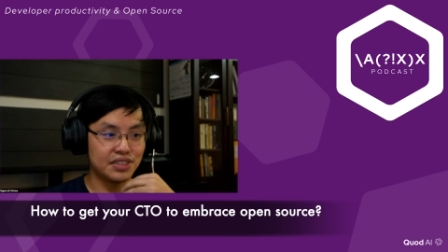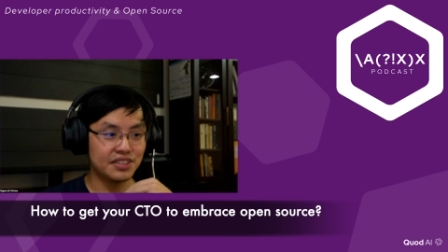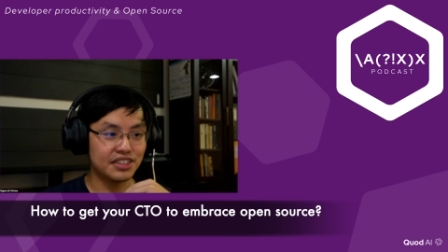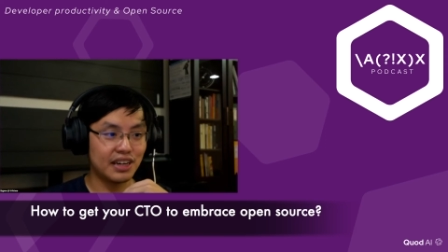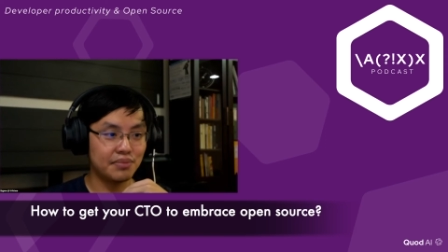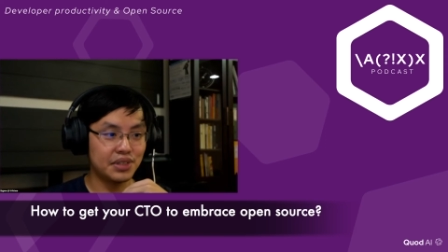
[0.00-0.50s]

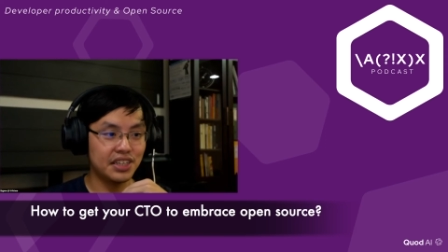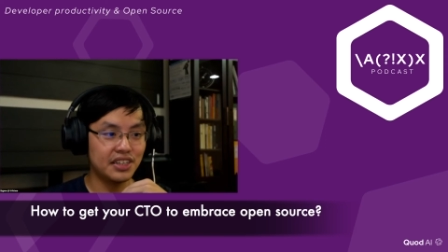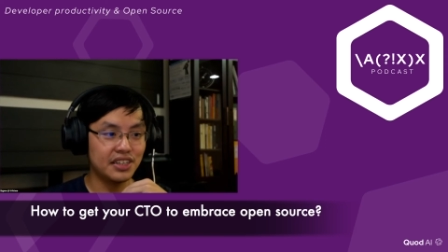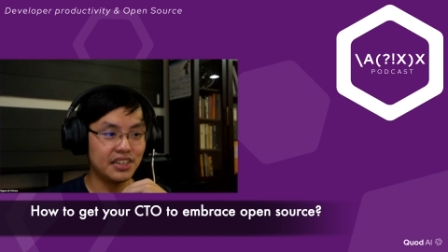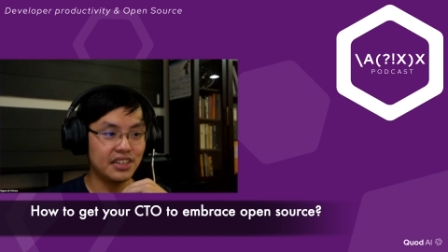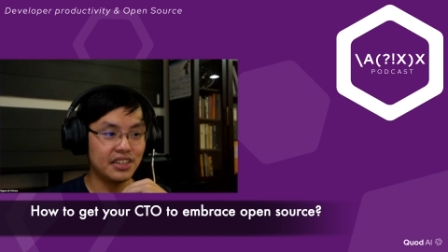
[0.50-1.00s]
company,
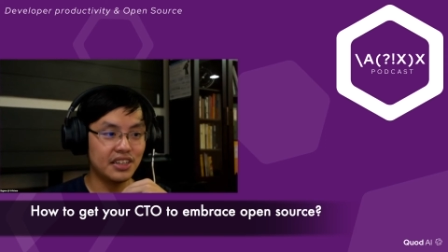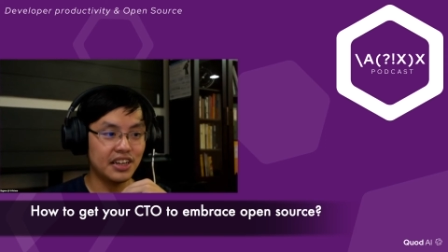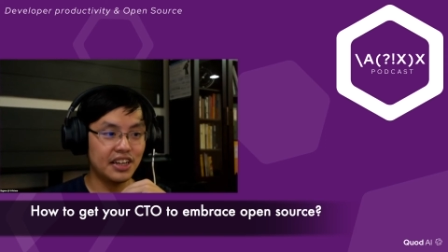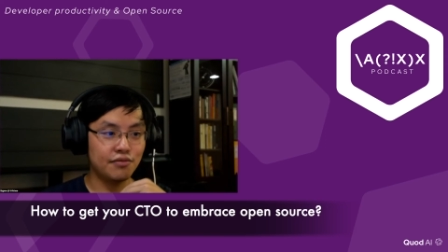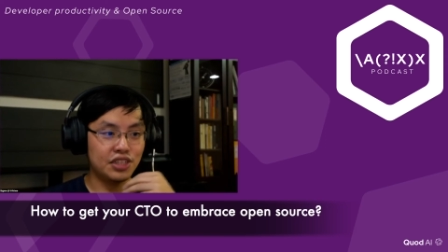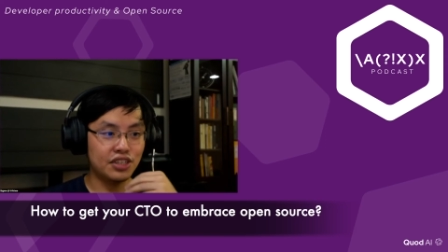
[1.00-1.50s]

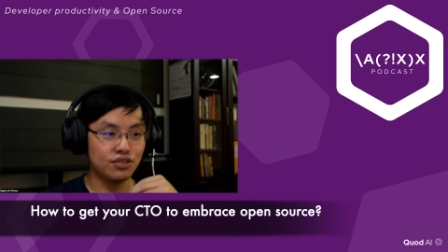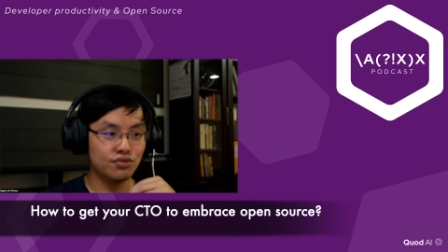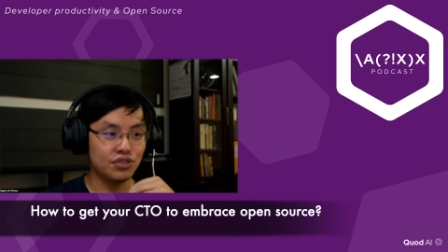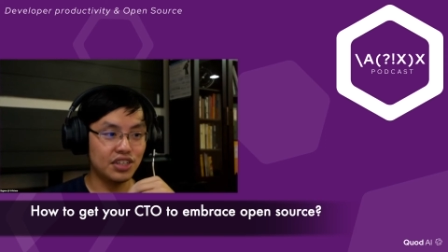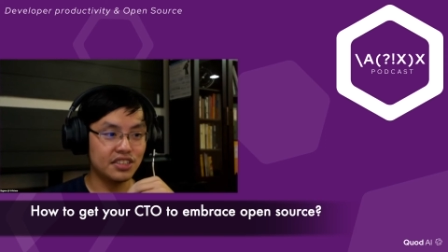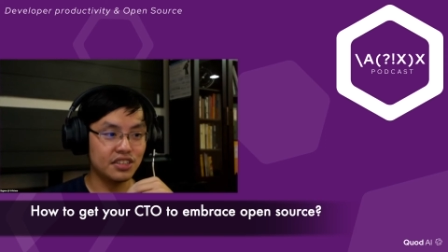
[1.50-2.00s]
and then within 2
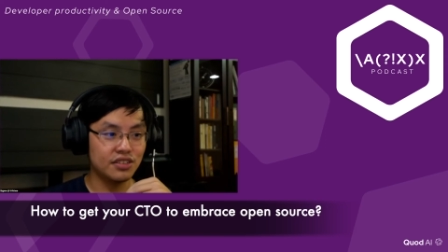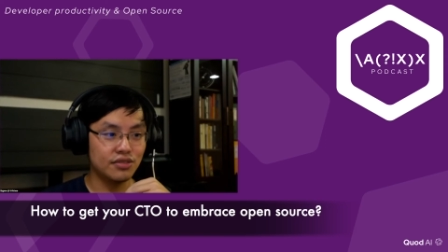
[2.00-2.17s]
years